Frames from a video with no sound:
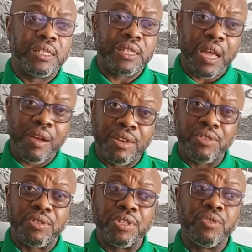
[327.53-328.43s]
is our
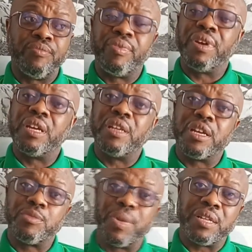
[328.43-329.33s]
duty to bring in
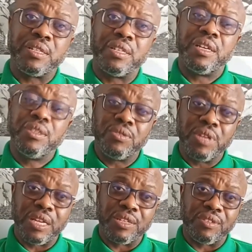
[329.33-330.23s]
experts into
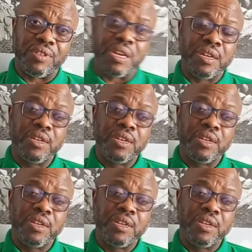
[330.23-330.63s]
Nigeria